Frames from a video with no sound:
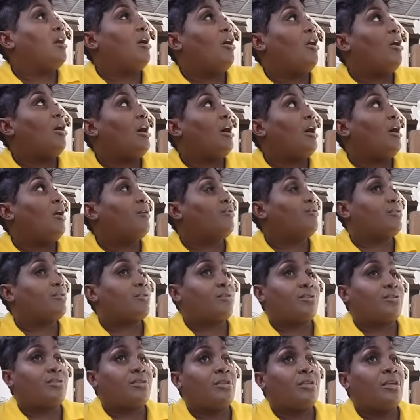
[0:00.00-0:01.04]
Oh.
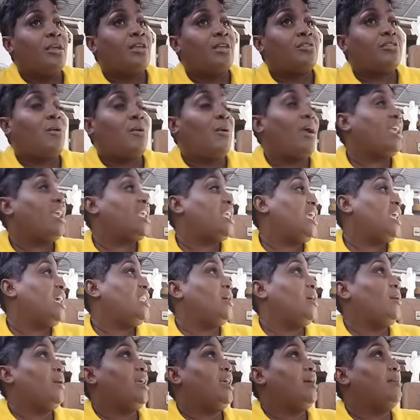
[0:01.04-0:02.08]
So why cake
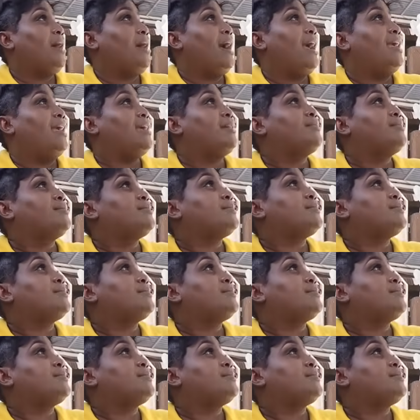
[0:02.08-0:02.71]
the way you buy?